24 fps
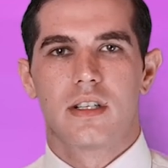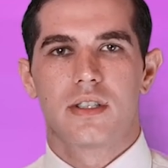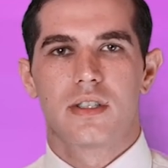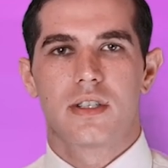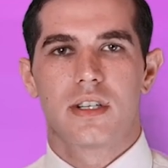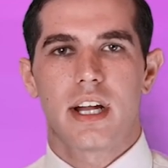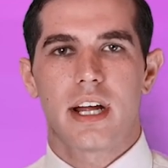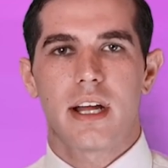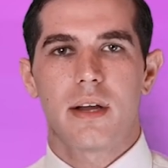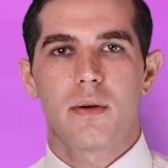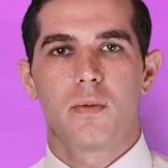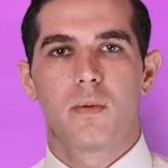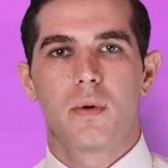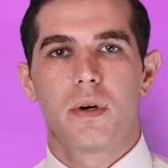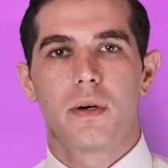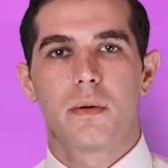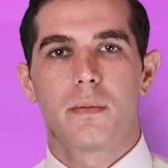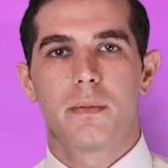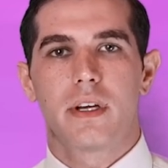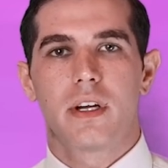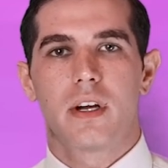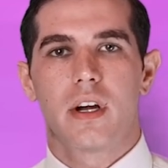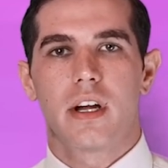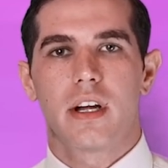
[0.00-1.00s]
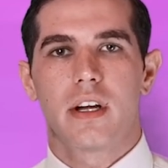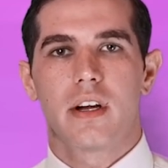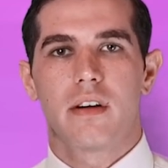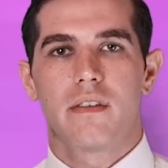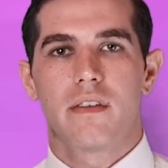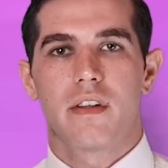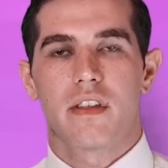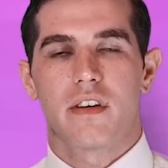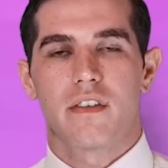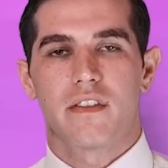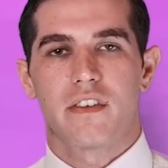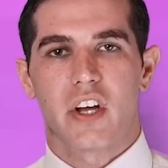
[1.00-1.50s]
Today we'll be going
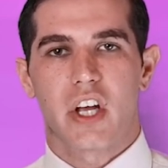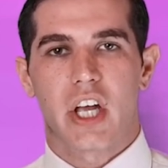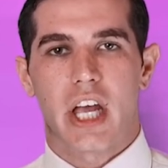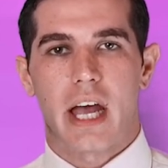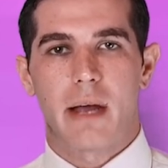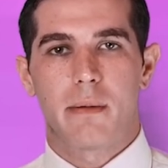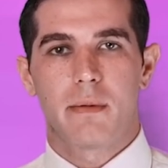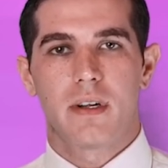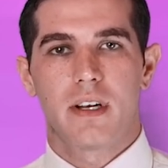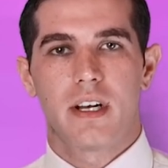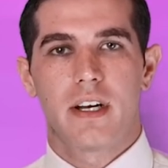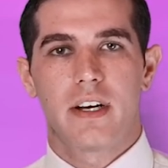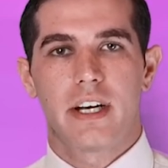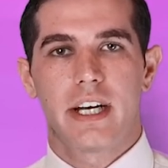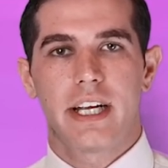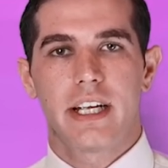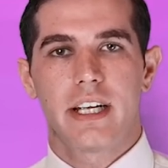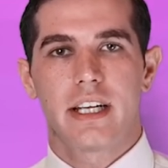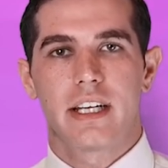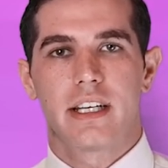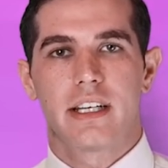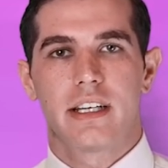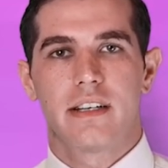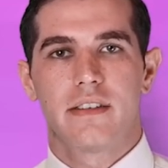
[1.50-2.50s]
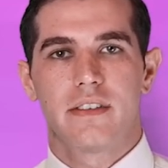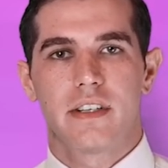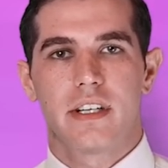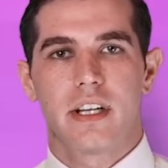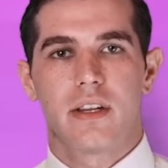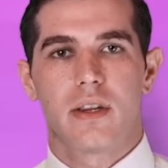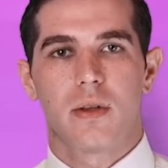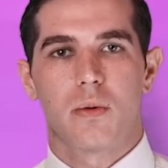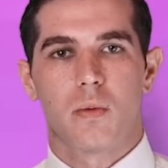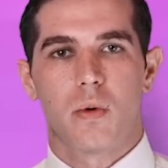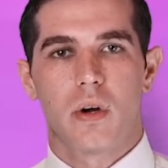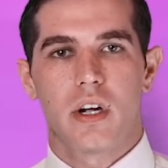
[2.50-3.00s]
over the vocabulary given
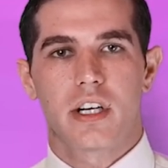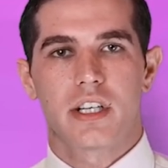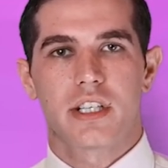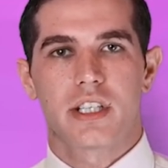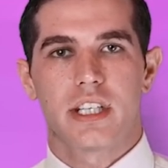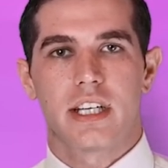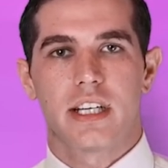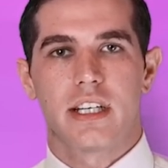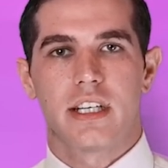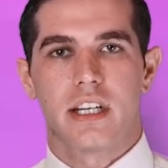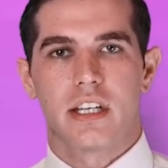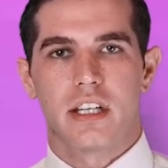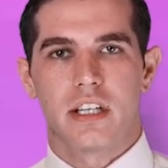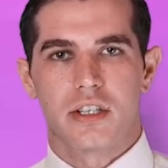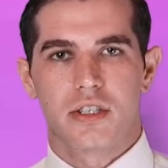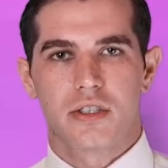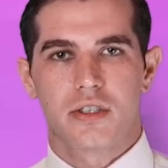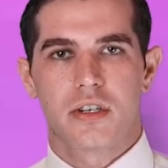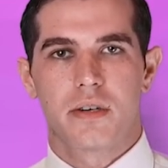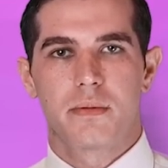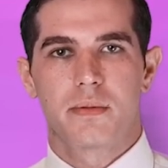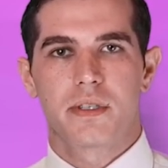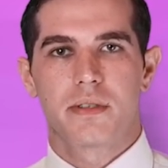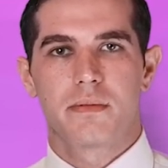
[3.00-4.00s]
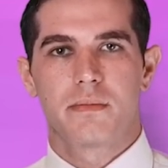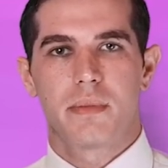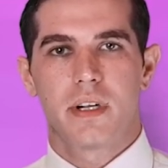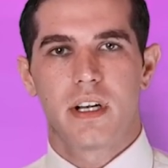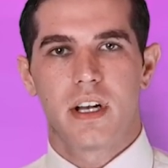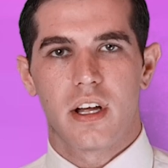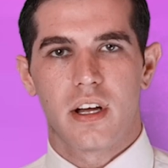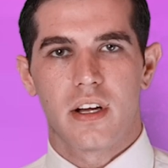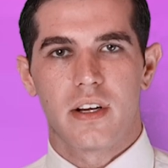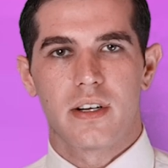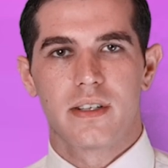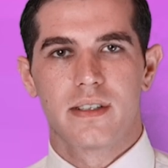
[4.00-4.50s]
in the worksheet in the description
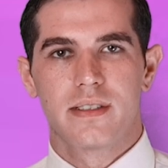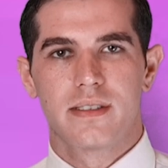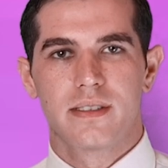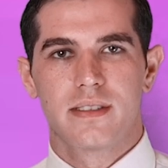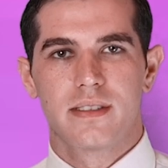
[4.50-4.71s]
below.